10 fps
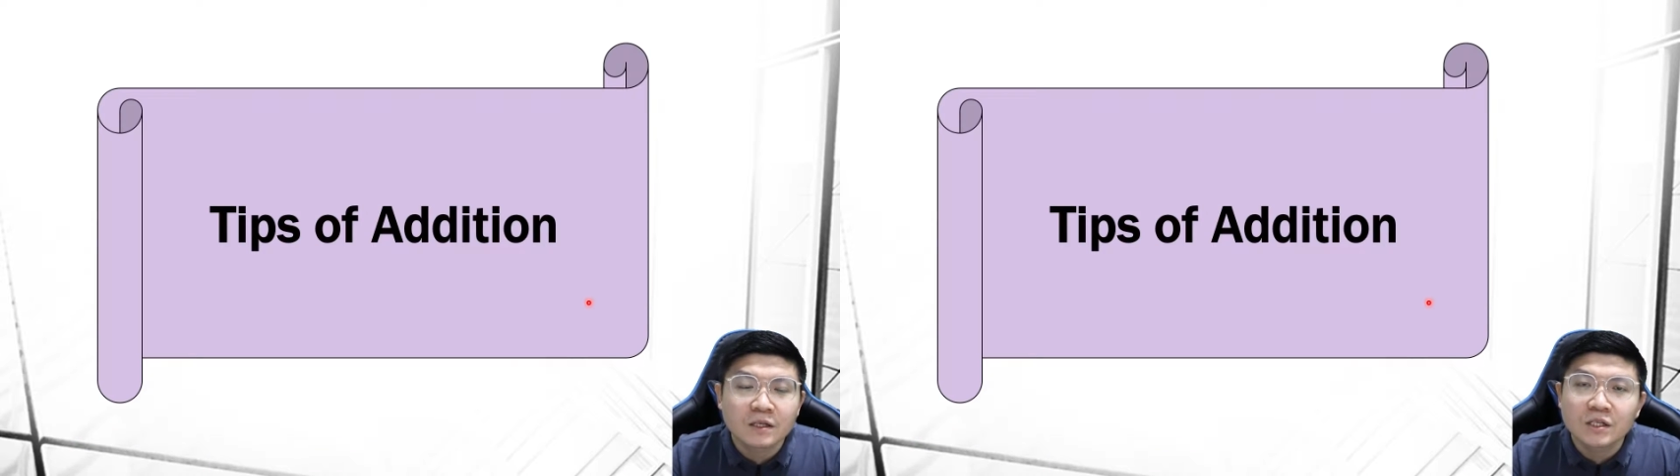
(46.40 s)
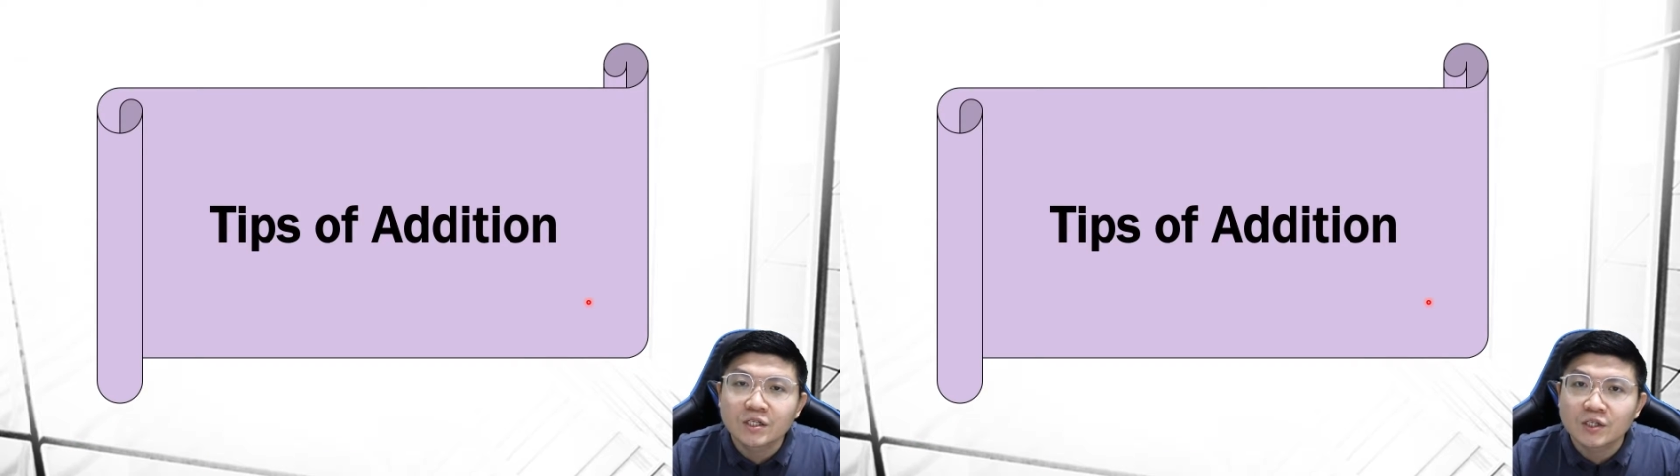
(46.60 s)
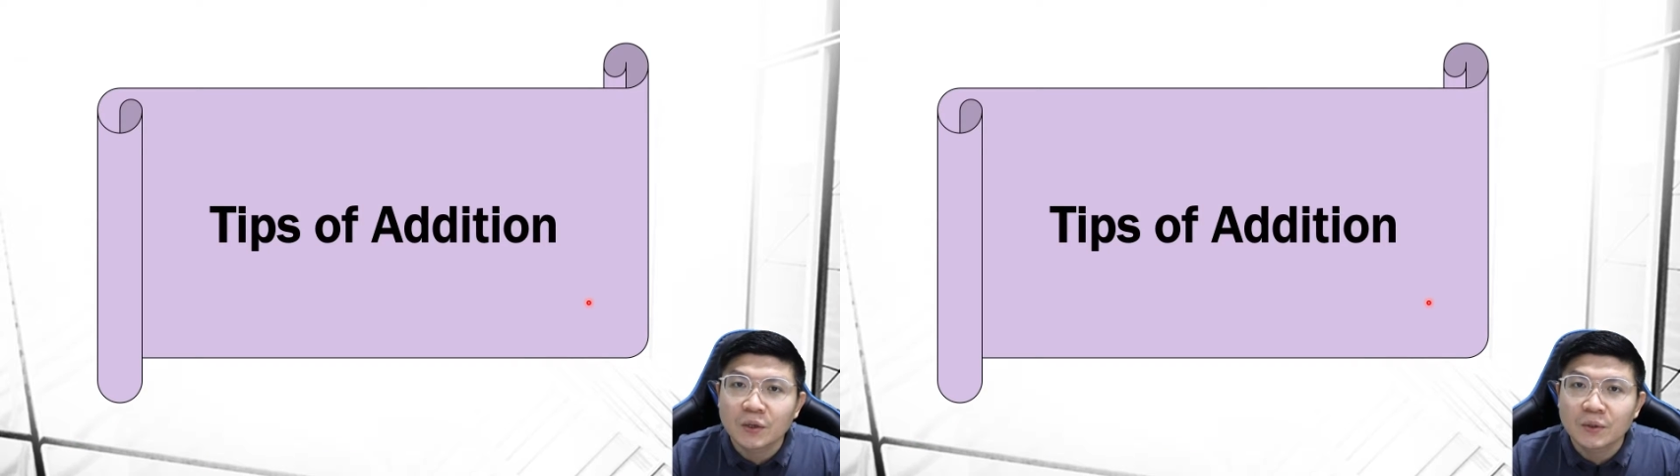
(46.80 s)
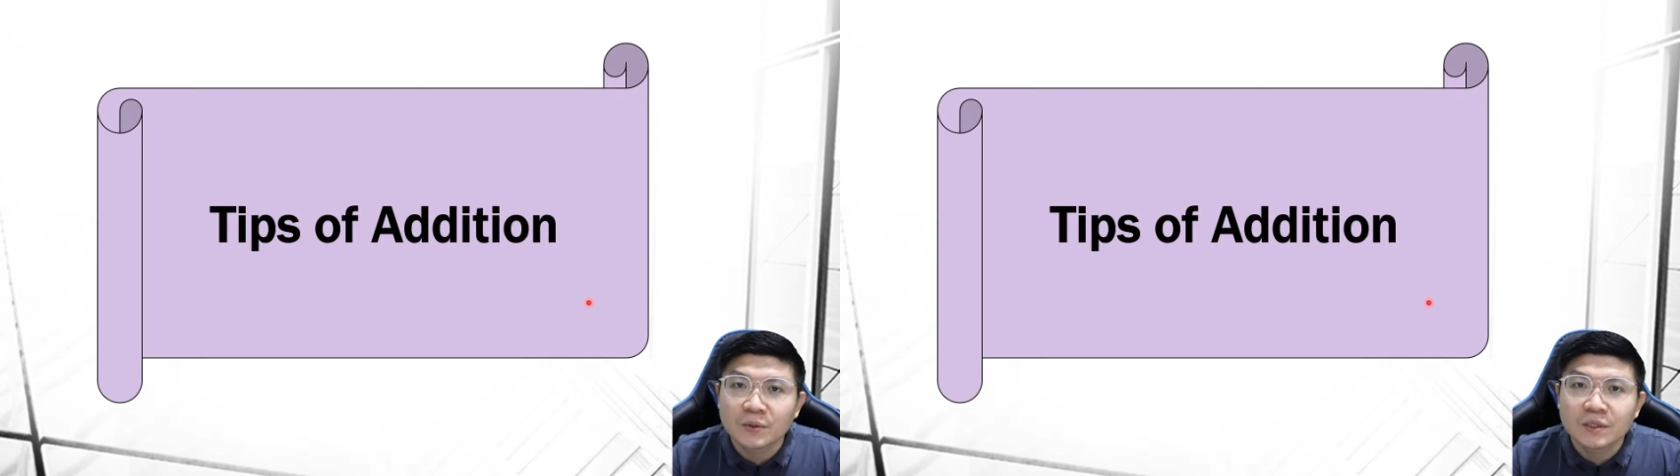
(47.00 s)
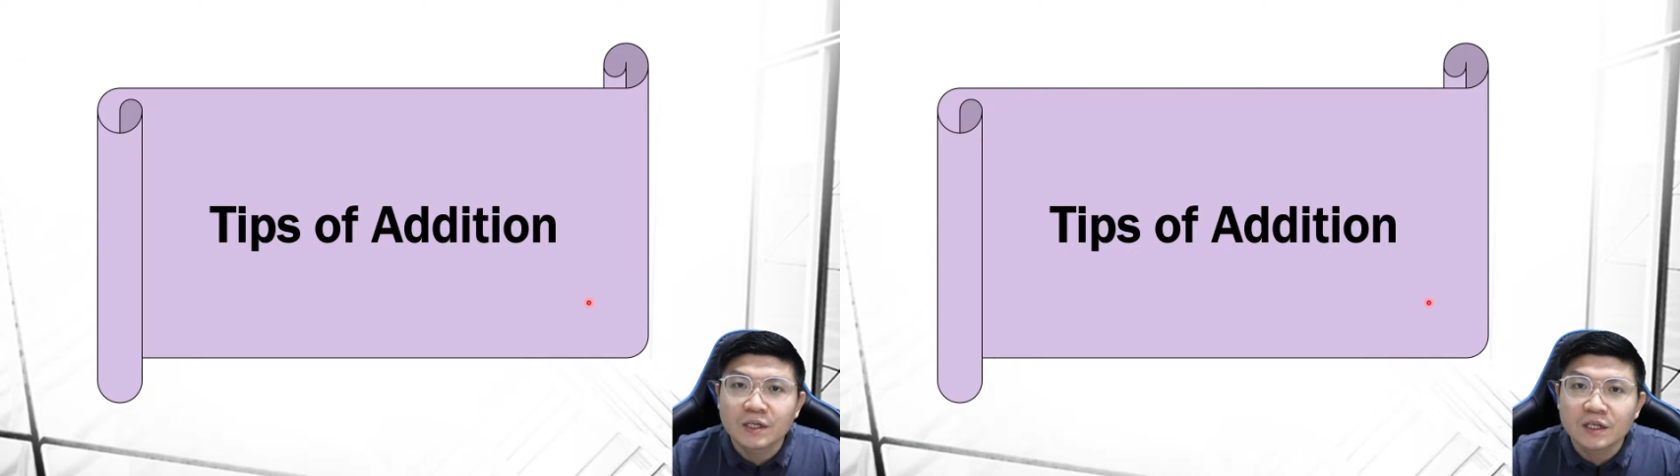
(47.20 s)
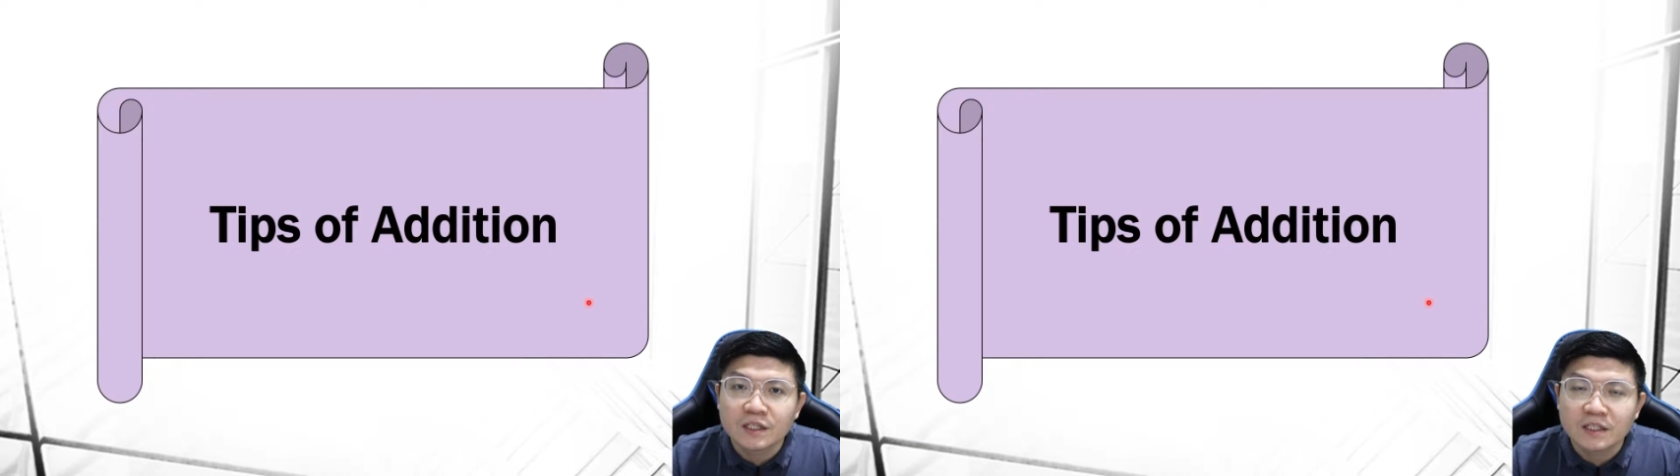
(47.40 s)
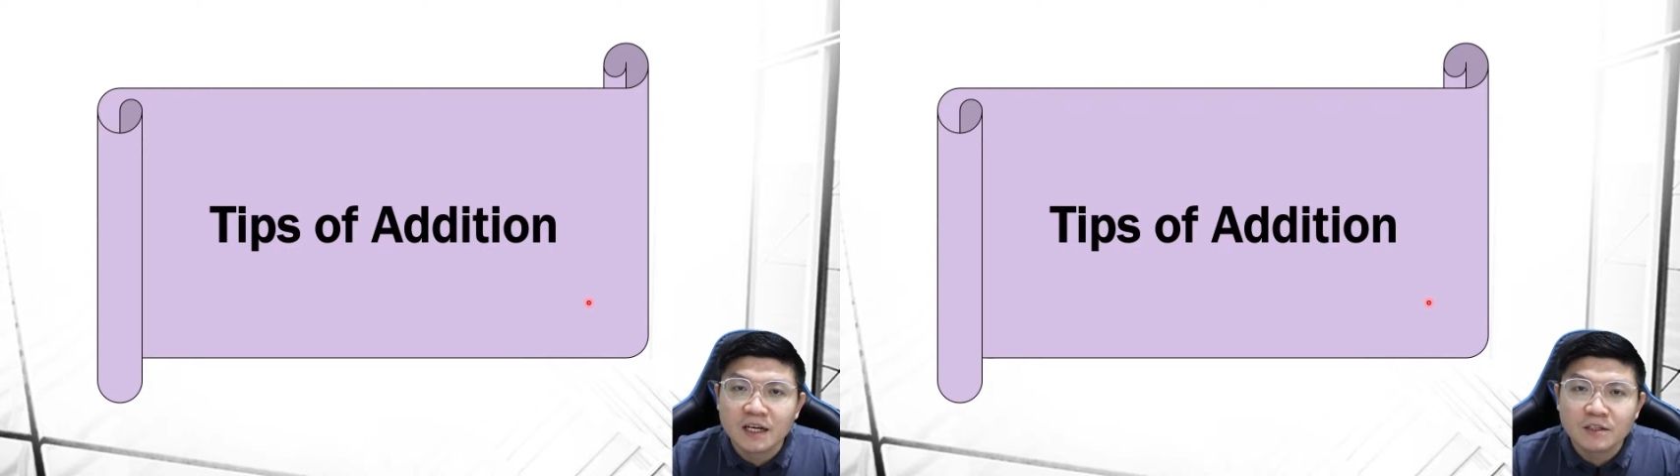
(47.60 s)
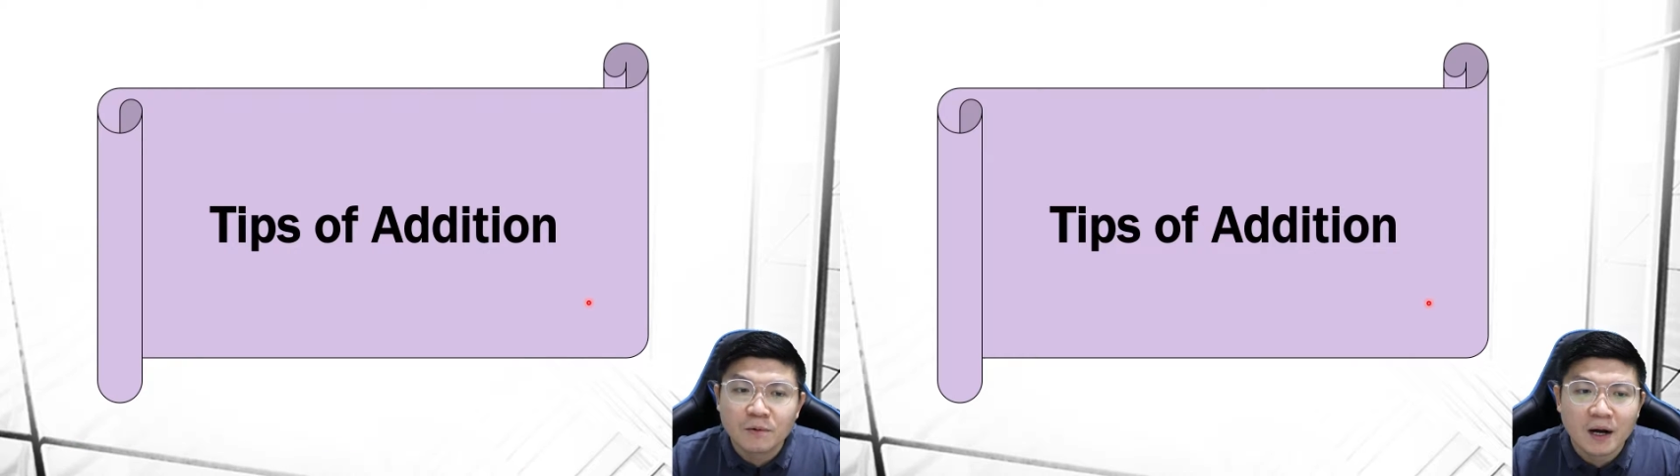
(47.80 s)
So
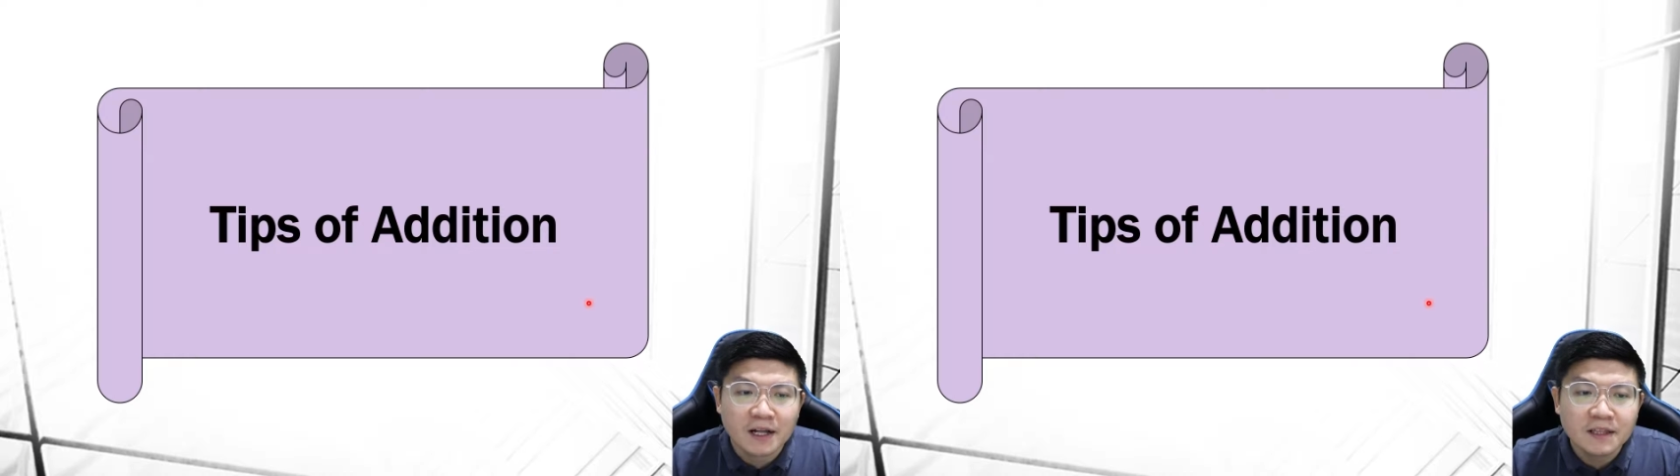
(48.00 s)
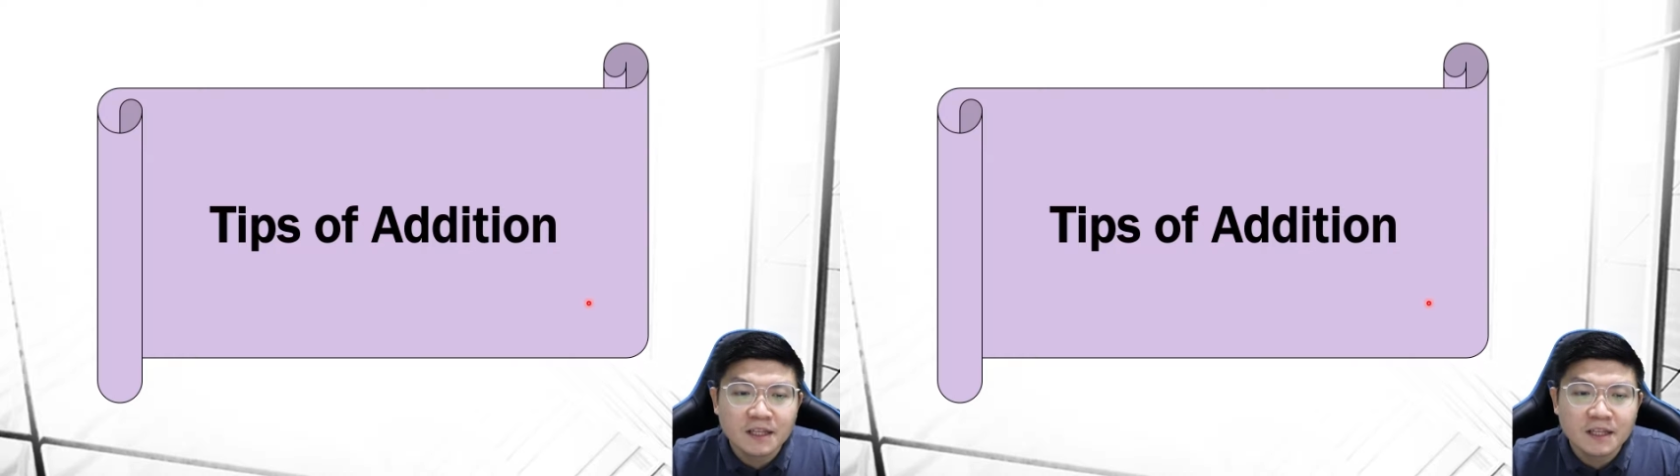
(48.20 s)
next one,